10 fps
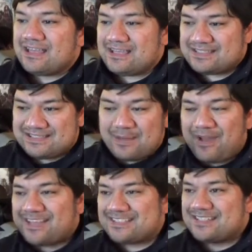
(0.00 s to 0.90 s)

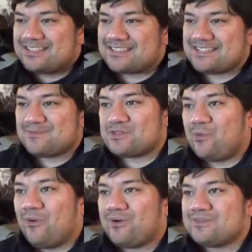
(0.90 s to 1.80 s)
semi cynicism
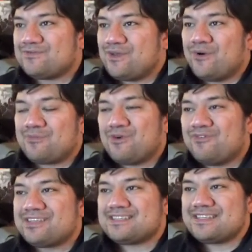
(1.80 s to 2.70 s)
towards viewing
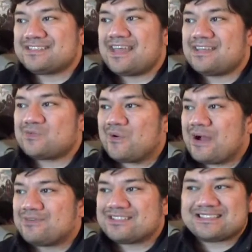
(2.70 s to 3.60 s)
movies these days, where
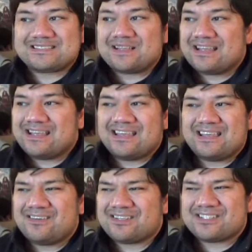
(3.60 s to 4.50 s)
I'm just
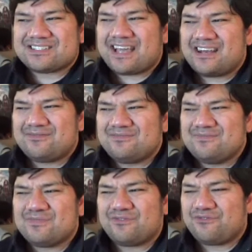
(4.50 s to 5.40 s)
you can just kind of
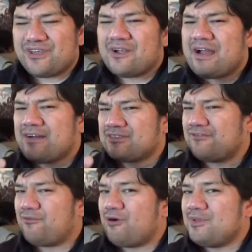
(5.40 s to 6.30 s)
figure out the
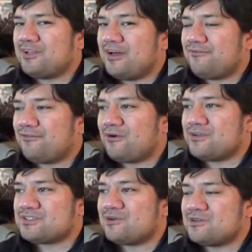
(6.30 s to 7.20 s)
formula for
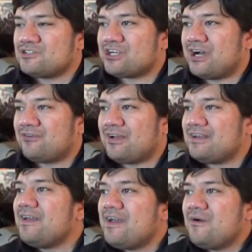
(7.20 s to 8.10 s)
a certain genre.
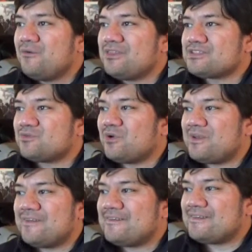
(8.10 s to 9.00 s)
And with this
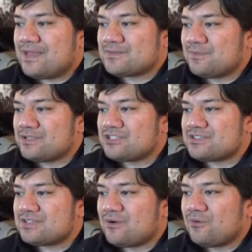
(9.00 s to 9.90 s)
one, as much
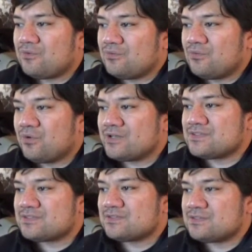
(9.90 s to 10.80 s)
as there
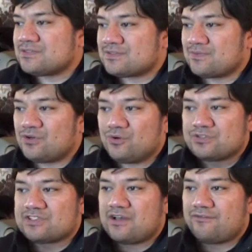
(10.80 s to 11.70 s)
was some cool
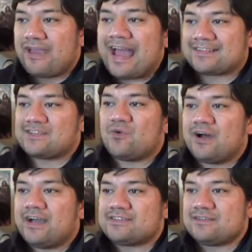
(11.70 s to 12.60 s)
stuff acting
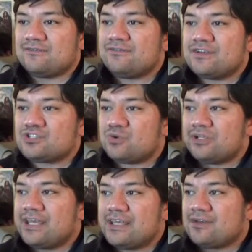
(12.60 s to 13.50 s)
wise and
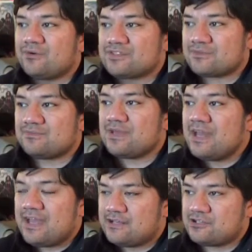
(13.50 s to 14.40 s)
visually, there was some
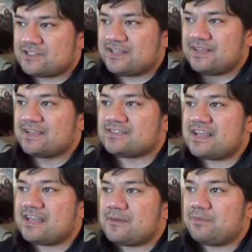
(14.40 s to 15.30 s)
interesting things
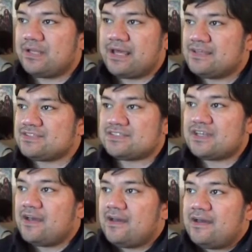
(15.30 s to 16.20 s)
taking
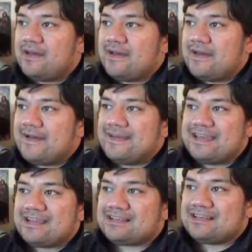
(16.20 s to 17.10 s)
place.
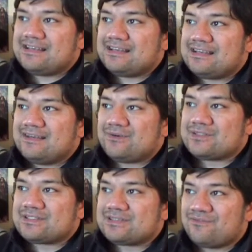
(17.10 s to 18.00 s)
It it
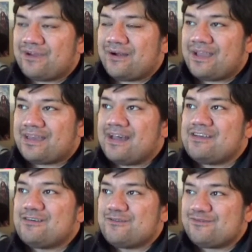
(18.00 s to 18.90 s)
was very
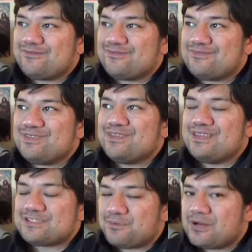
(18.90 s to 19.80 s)
kind of
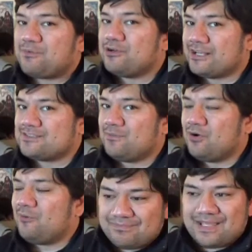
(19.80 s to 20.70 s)
it's pretty
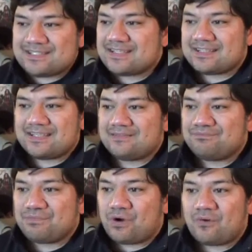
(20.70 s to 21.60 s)
predictable. It's
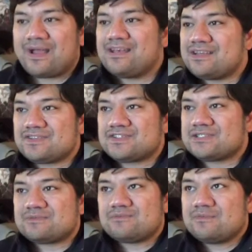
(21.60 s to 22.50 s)
nothing
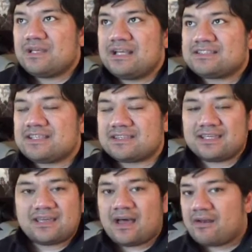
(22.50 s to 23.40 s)
horrendous. It's
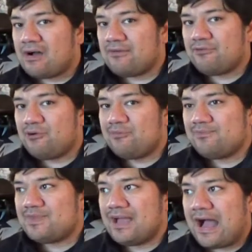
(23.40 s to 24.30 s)
nothing god
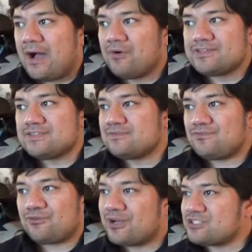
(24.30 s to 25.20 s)
awful. I wasn't
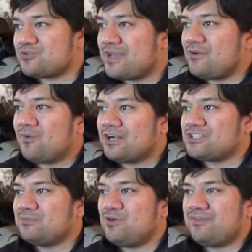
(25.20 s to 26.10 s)
frustrated
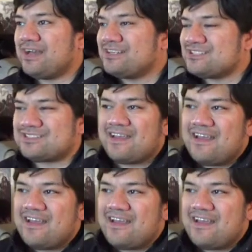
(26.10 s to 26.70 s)
watching the movie. I just